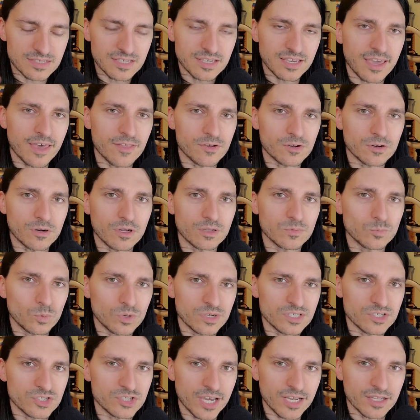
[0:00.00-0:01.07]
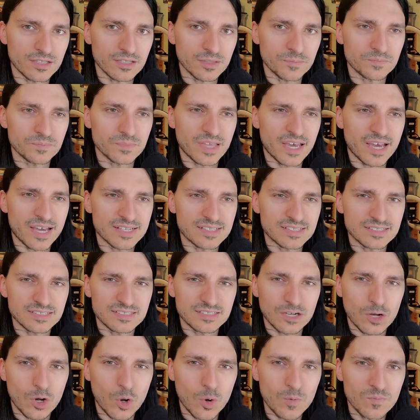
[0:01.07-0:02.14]
together on one channel. That
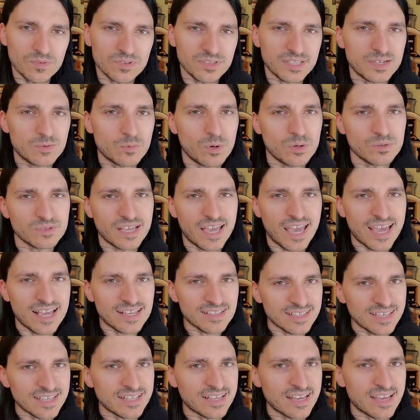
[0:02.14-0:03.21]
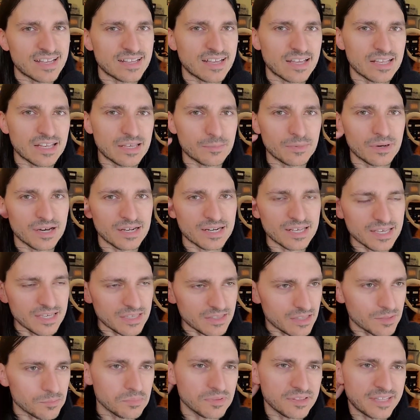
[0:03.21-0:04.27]
hopefully won't alienate anybody.
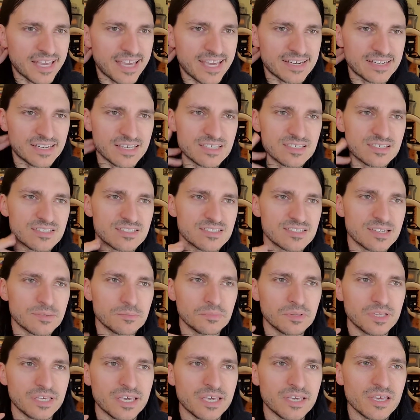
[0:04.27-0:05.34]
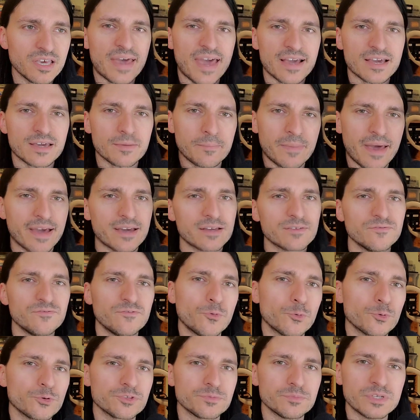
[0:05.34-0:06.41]
The plan is to simply peck back and
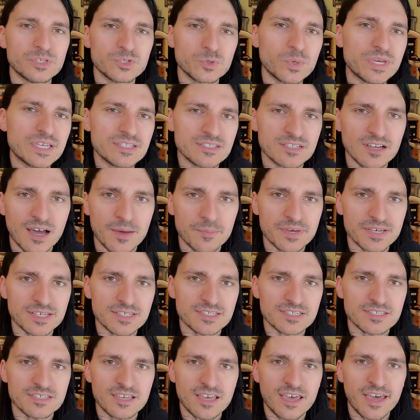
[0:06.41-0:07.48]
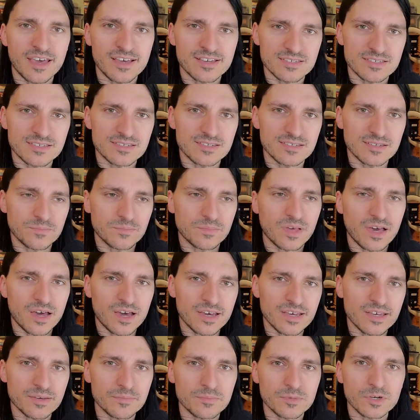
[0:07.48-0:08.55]
forth between topics as
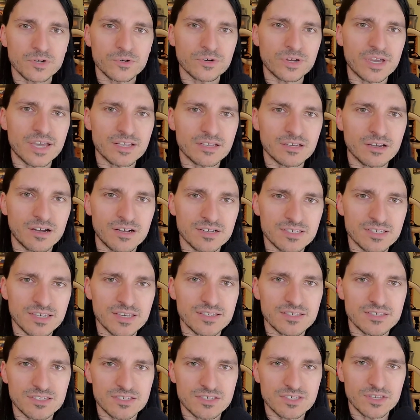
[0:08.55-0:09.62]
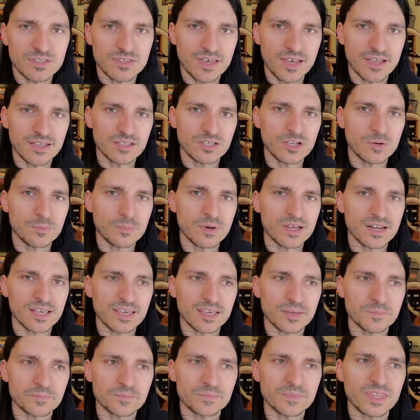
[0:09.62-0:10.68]
I create content so that
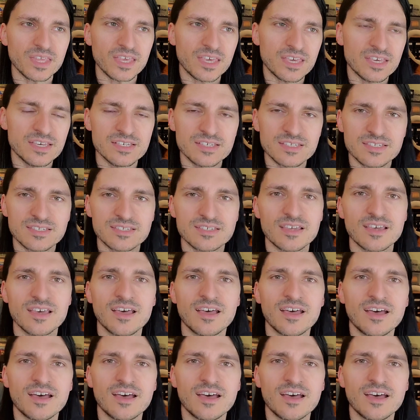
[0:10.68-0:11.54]
nobody is